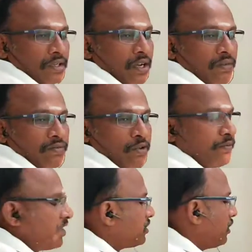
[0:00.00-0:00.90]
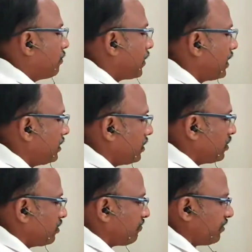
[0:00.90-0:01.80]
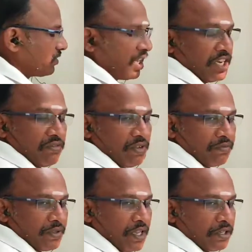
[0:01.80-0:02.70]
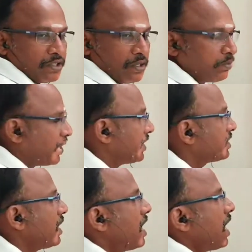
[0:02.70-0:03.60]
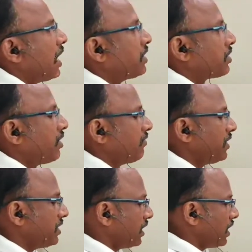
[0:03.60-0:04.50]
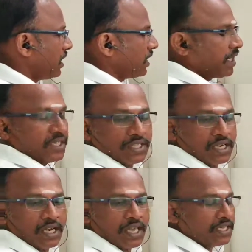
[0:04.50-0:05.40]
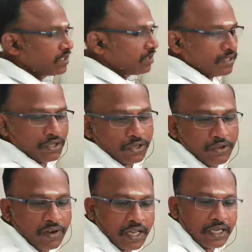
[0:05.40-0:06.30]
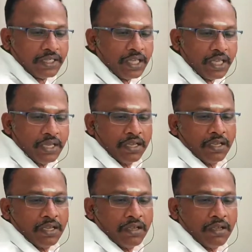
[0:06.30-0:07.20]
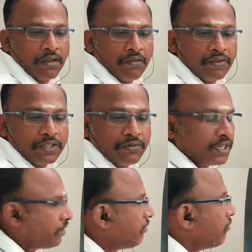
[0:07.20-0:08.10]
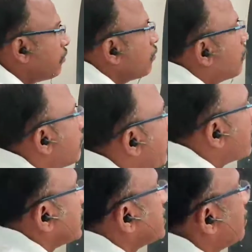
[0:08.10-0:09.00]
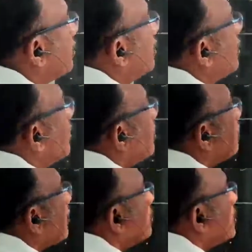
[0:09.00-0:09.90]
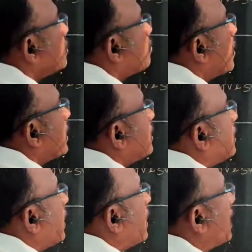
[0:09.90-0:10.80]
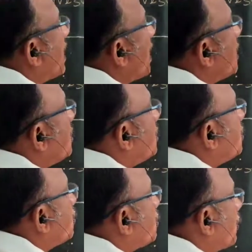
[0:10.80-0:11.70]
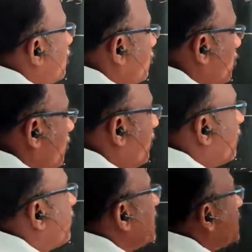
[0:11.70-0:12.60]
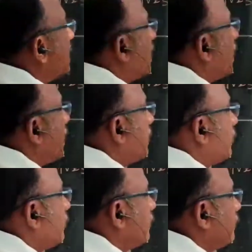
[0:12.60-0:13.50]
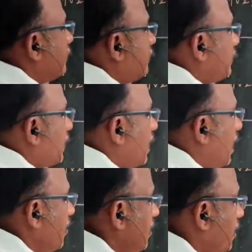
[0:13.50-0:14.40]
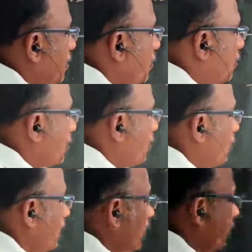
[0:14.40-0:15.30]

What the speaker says: top view piercing point. This is side view piercing points. I draw vertical and horizontal lines. You will get the perspective view. For example, from this point A, I need to draw one vertical line. I need to draw one